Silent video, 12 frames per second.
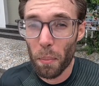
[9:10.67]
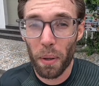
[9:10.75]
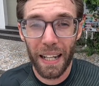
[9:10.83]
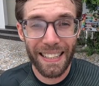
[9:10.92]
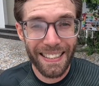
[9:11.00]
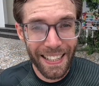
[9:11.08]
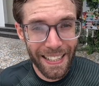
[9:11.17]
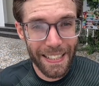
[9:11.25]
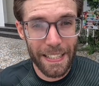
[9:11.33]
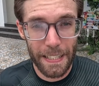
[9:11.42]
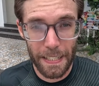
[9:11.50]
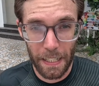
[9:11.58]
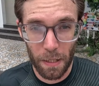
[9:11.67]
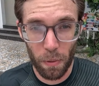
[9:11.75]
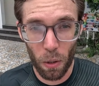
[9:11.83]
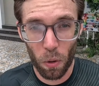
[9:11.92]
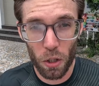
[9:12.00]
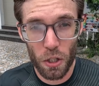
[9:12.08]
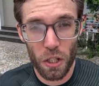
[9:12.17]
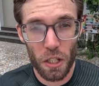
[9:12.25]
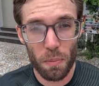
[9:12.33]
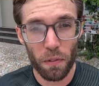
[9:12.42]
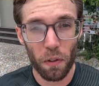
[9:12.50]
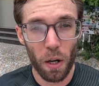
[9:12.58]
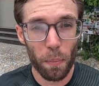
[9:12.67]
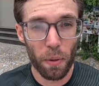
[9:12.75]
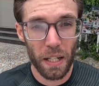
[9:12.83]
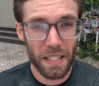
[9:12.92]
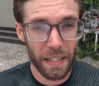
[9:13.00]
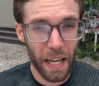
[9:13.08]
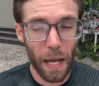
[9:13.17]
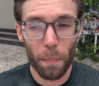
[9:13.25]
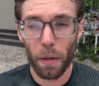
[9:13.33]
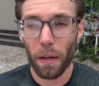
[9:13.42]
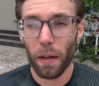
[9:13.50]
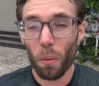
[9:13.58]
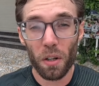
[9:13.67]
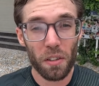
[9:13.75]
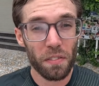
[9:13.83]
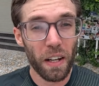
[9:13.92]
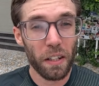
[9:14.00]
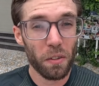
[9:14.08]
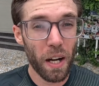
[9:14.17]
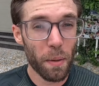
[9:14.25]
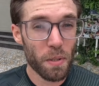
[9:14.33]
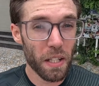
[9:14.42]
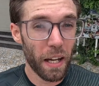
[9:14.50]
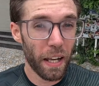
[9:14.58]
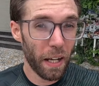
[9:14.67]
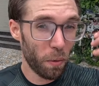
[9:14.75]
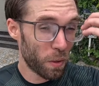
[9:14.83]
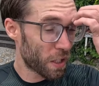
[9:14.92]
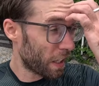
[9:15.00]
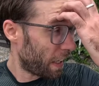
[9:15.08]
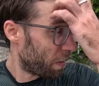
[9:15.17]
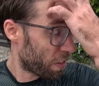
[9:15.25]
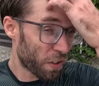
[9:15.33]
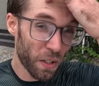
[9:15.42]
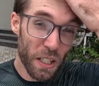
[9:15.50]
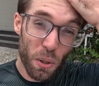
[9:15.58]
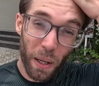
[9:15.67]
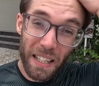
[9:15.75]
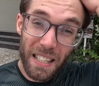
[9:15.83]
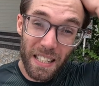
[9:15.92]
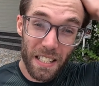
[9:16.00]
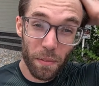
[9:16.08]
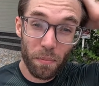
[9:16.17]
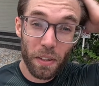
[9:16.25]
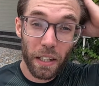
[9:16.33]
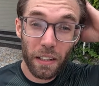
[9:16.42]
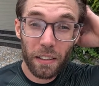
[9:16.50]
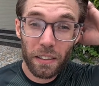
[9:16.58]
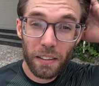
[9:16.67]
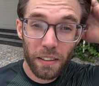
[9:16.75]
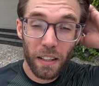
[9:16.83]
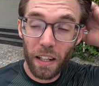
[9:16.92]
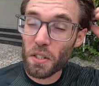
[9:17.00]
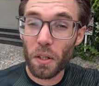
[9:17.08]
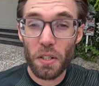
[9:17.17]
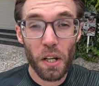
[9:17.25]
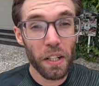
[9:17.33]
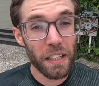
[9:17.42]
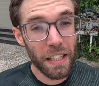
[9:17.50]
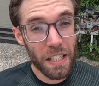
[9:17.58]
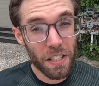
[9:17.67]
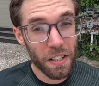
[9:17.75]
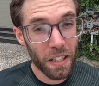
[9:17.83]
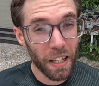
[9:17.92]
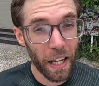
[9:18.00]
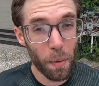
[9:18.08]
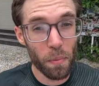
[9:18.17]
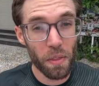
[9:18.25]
But I did see my watch just before I pressed lap on one of the final reps, and it was like 320 something. So I was going at a decent clip.